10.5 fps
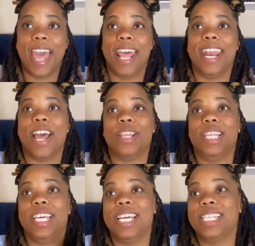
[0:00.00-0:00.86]
Now
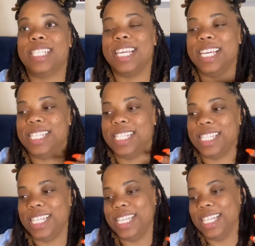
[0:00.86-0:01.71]
this is
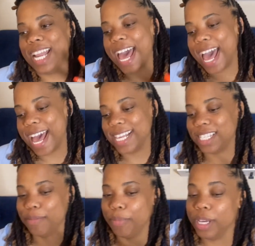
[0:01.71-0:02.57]
the
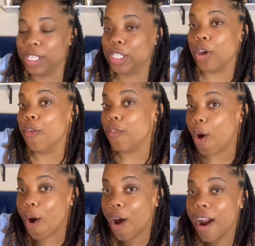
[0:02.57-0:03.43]
last book so
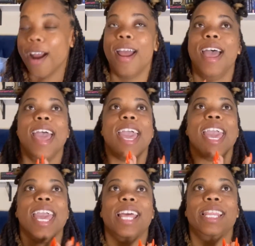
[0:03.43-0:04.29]
far
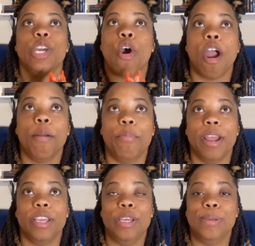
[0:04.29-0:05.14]
in the
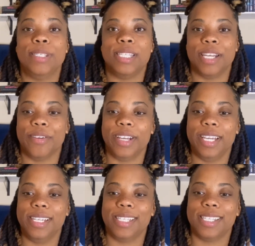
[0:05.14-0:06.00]
Heartbreak You
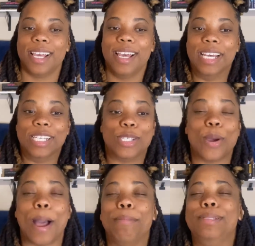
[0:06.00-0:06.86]
series. So
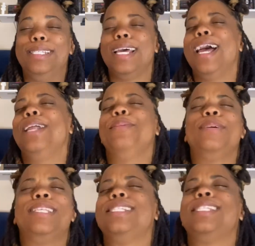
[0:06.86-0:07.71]
I'm done
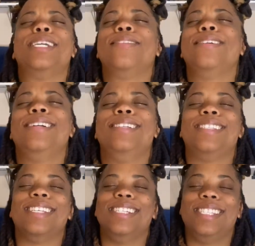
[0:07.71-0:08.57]
with the
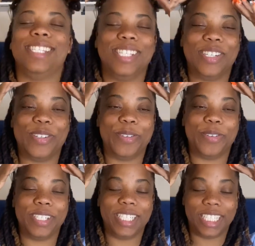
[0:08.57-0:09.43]
series
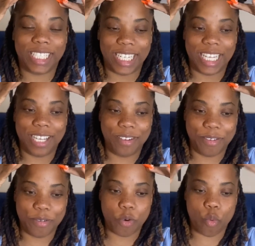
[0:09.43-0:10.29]
until she
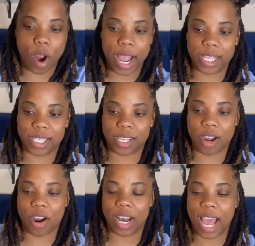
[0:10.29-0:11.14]
writes
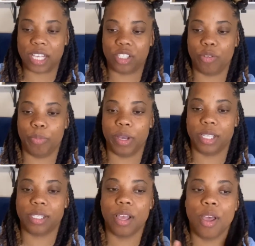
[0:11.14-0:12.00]
her last 2
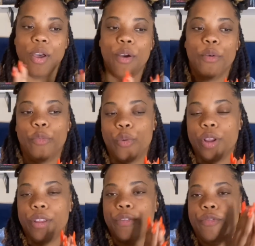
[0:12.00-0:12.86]
books for
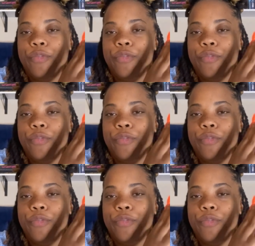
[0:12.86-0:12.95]
the